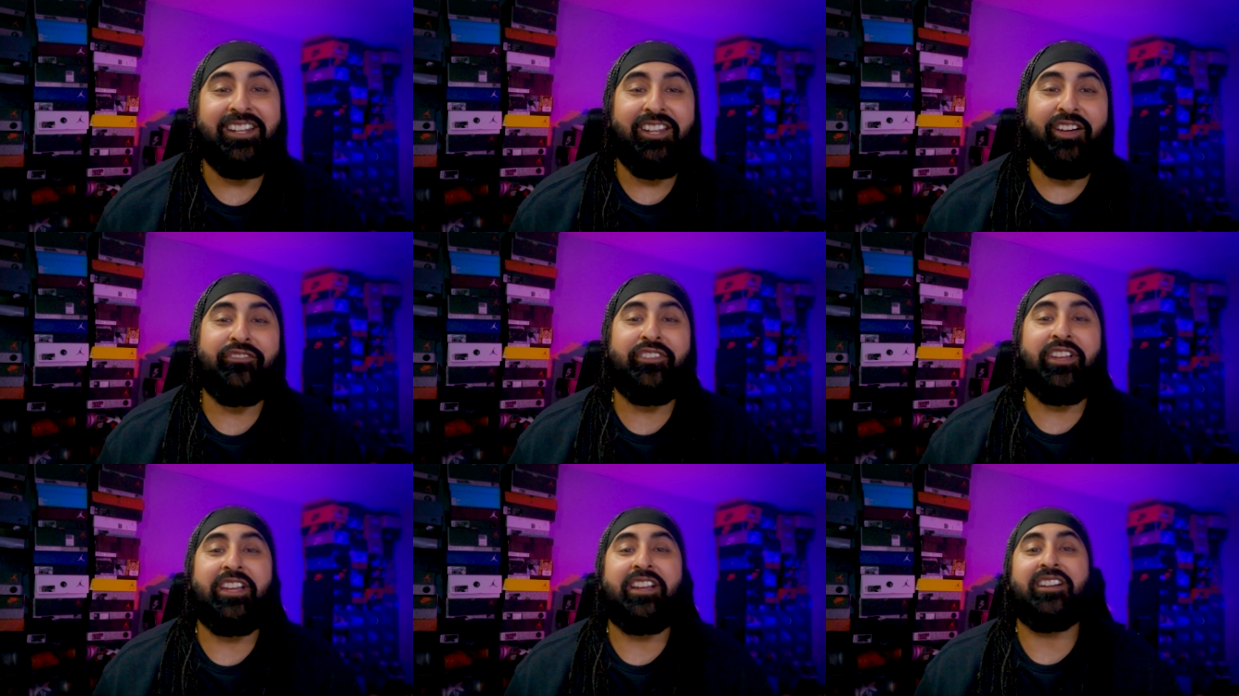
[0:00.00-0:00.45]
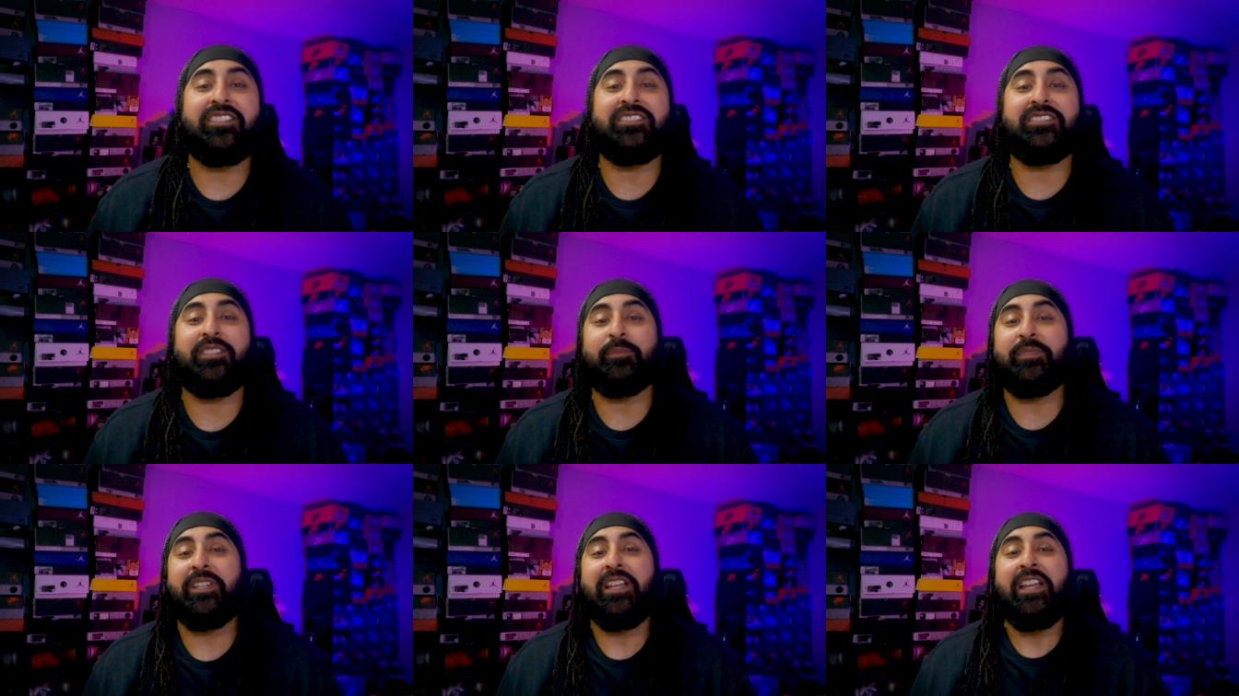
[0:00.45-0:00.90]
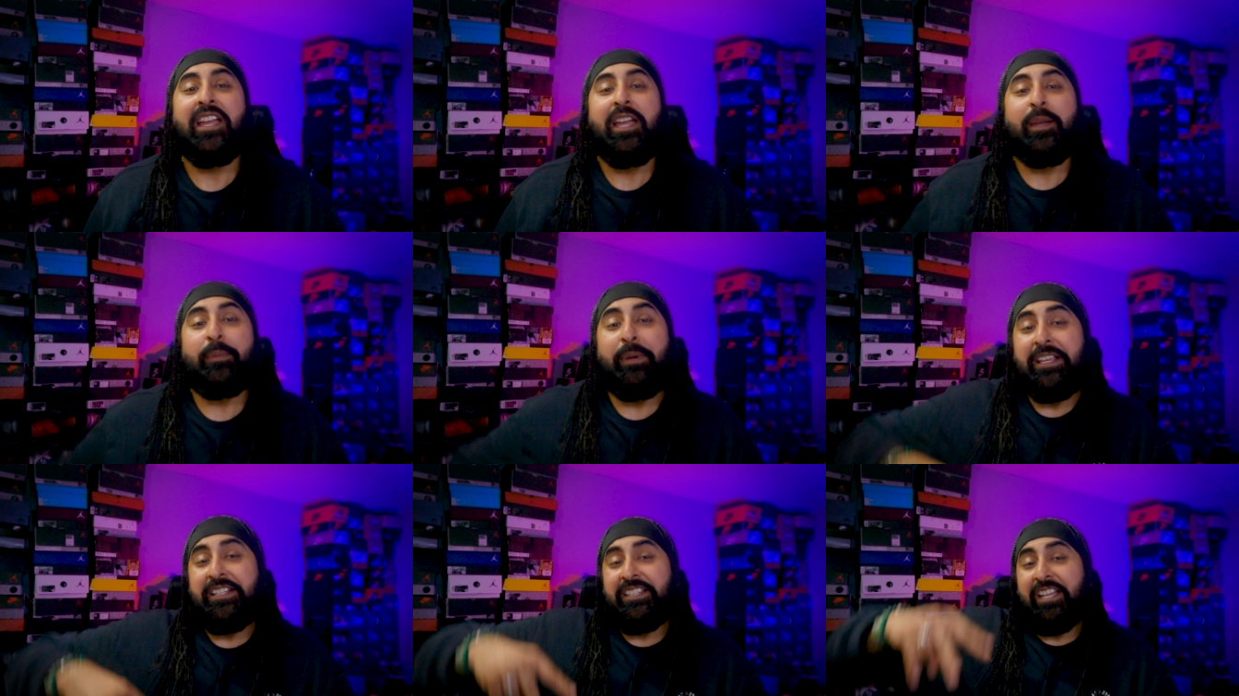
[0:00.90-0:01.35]
I Love Kicks Customs.
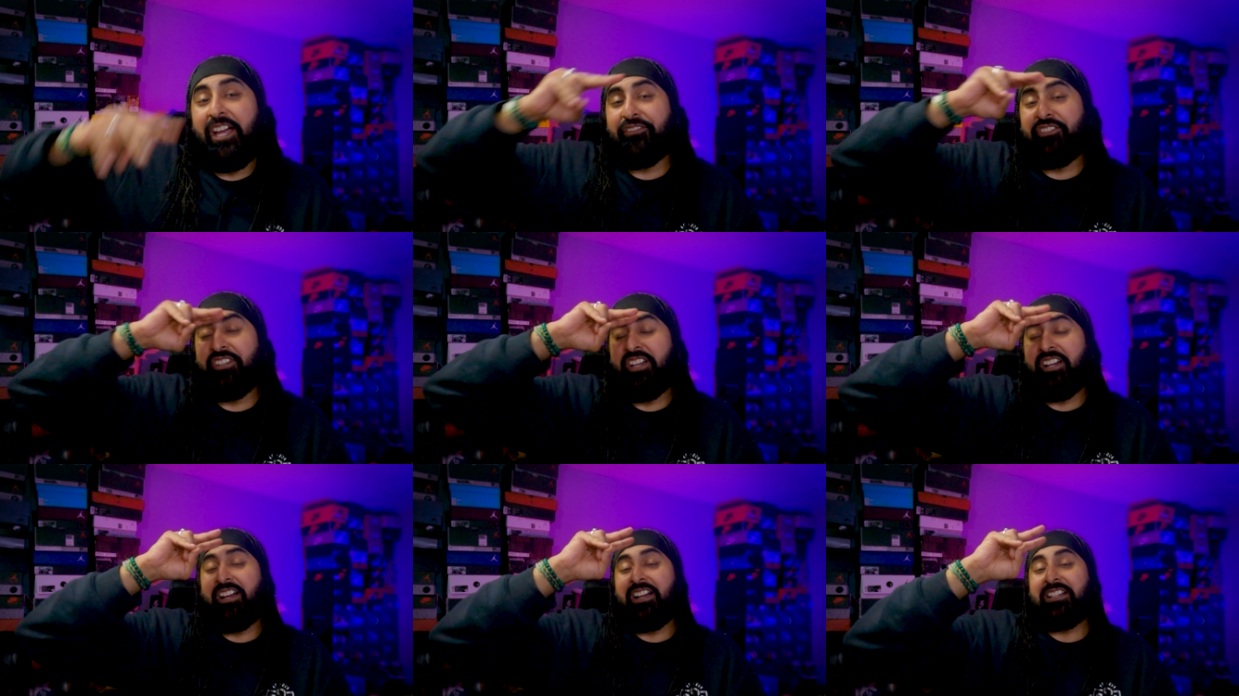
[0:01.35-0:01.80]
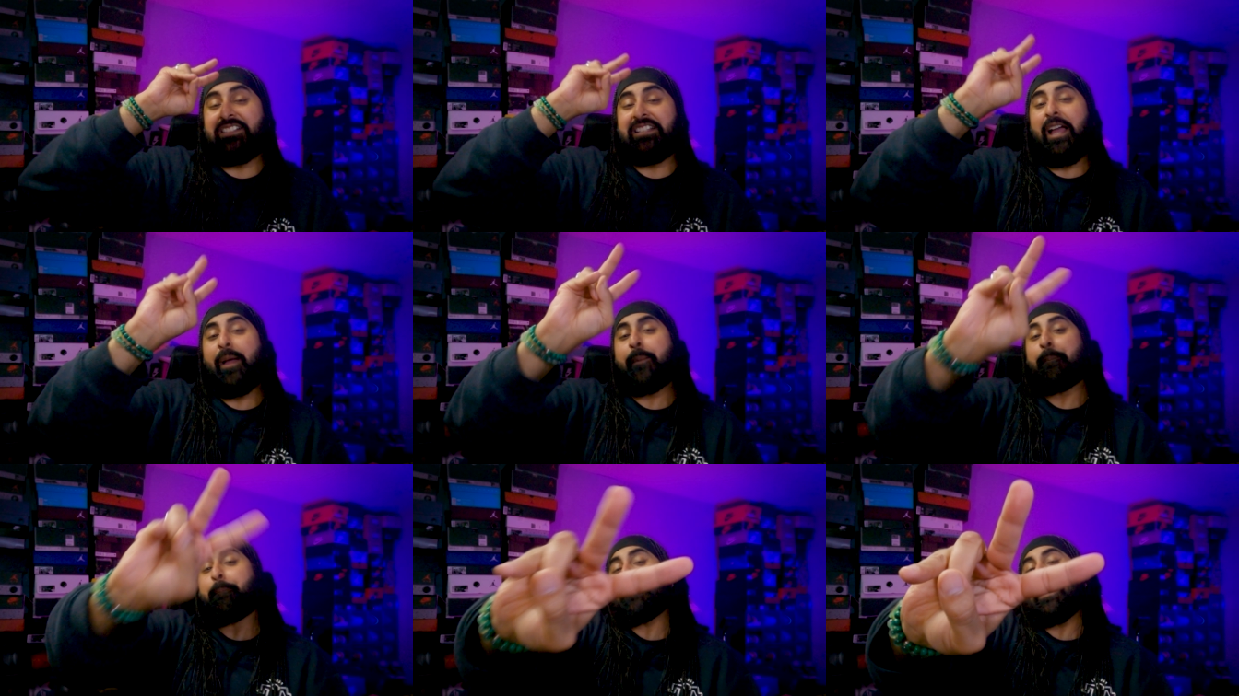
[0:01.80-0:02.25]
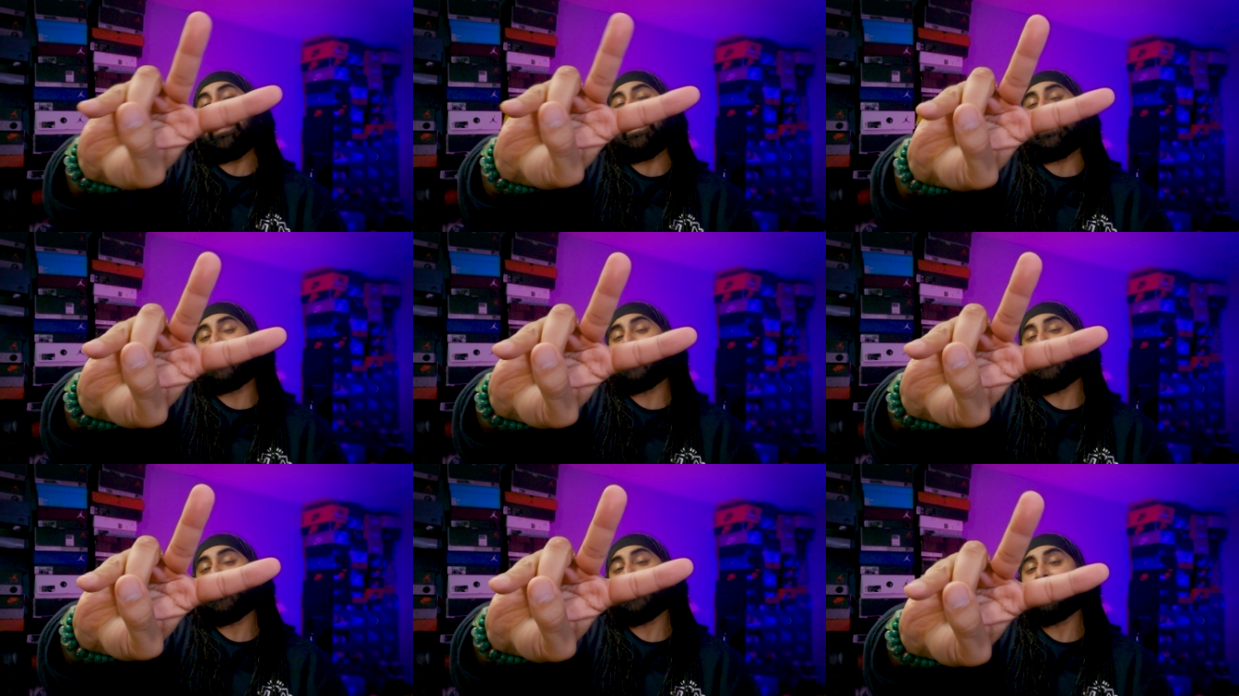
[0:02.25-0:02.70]
Peace out for now, guys, and
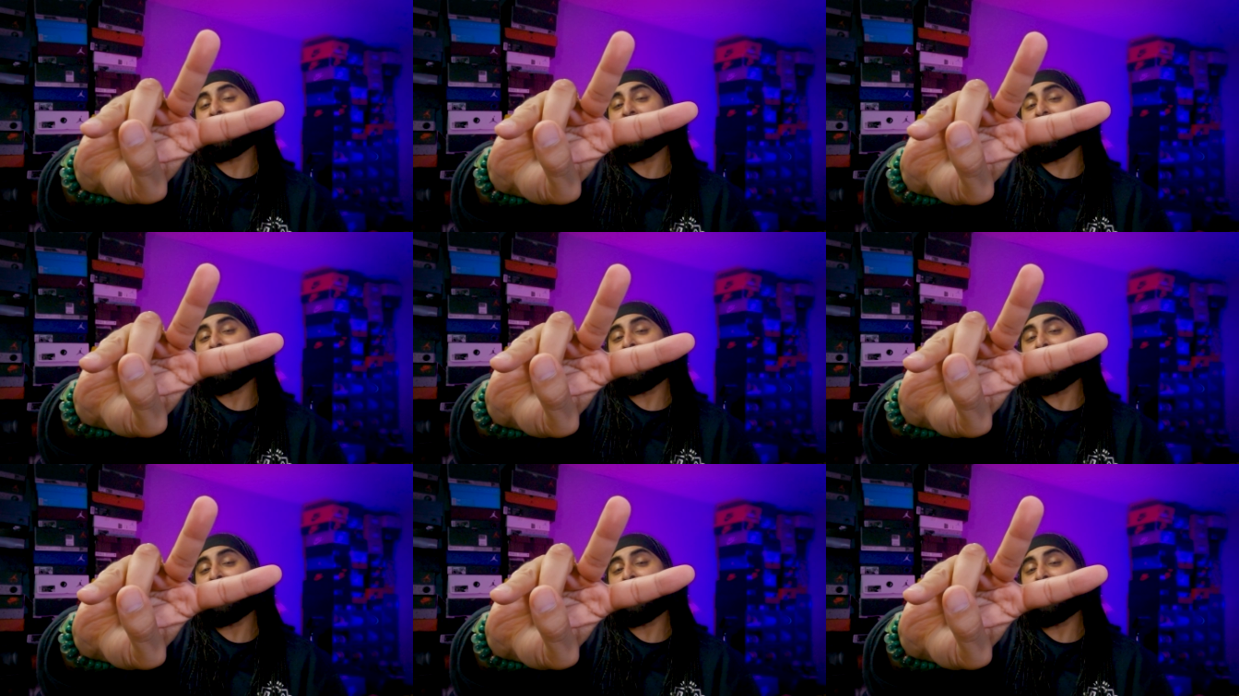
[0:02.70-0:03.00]
peace.